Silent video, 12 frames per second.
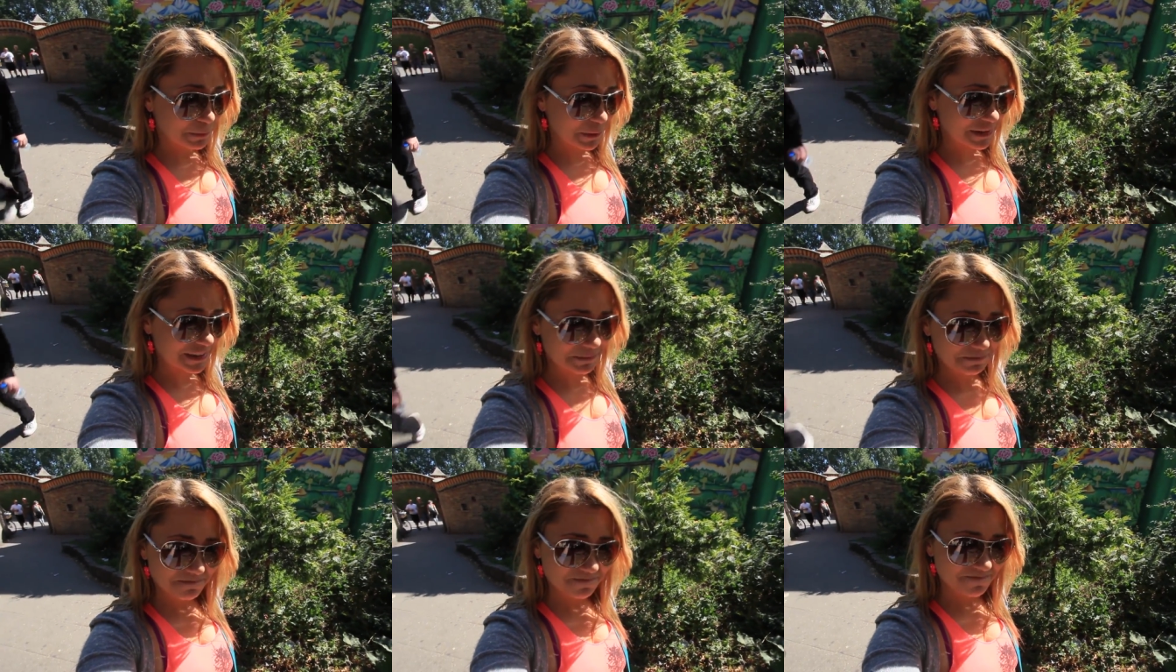part
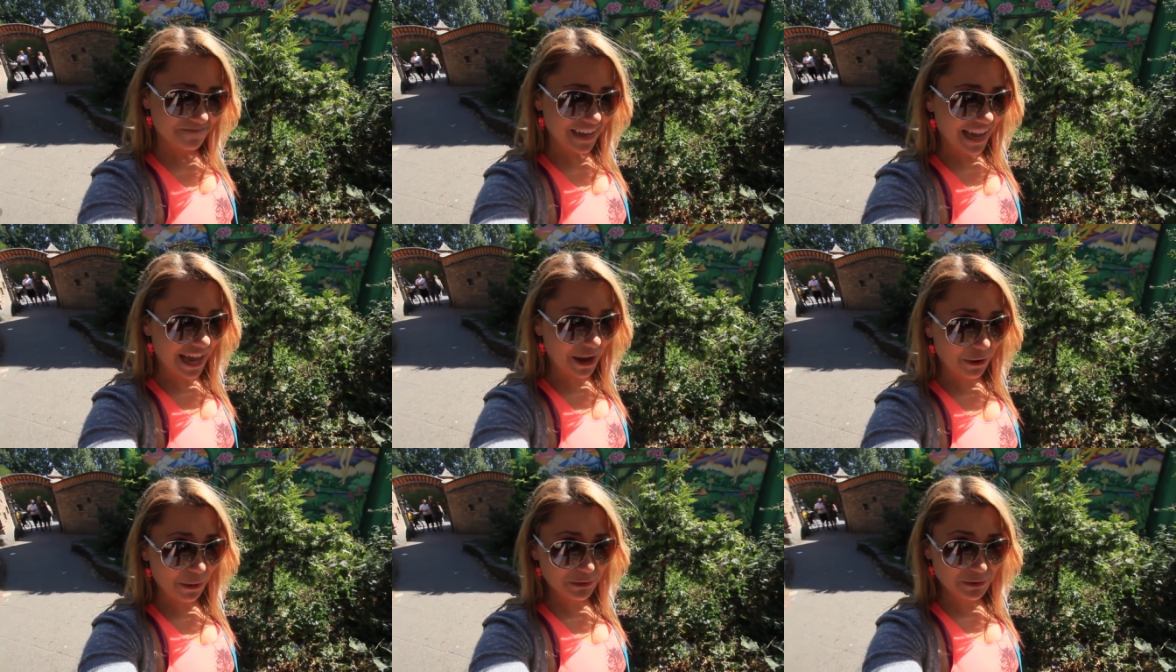time. I
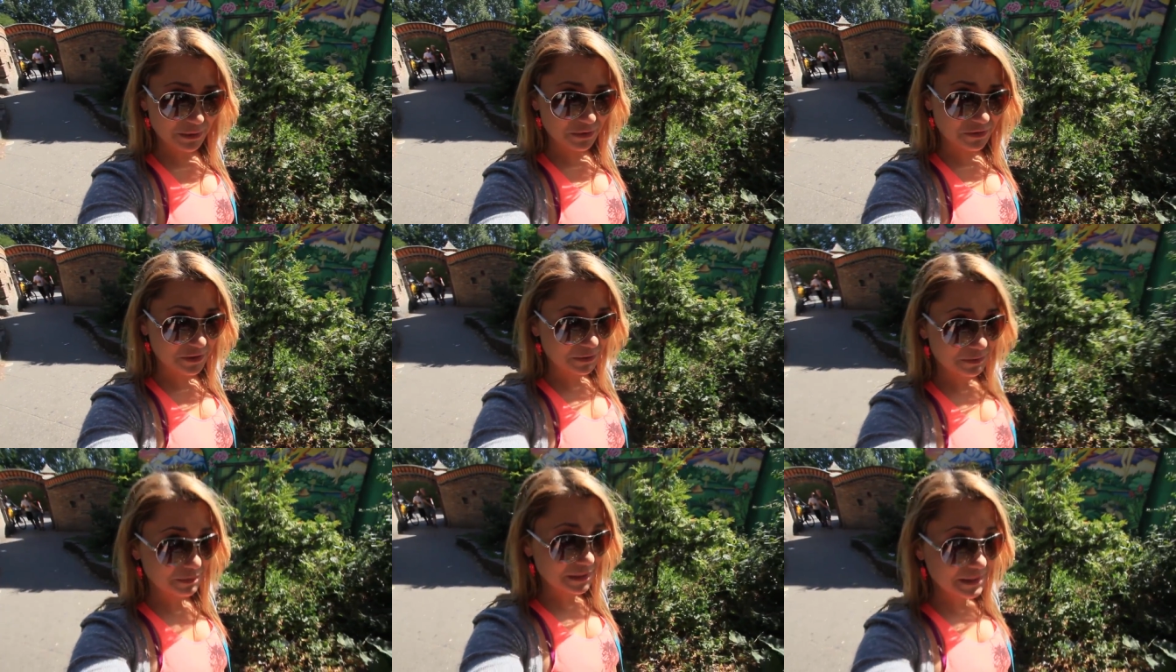don't know how much we'll
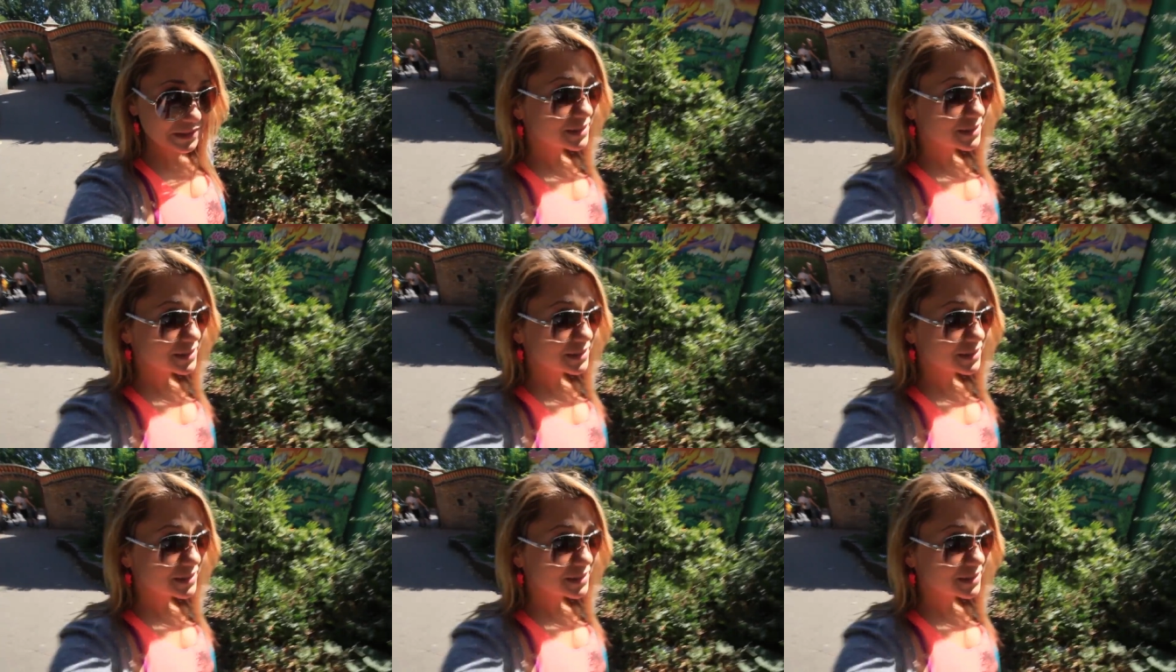film, but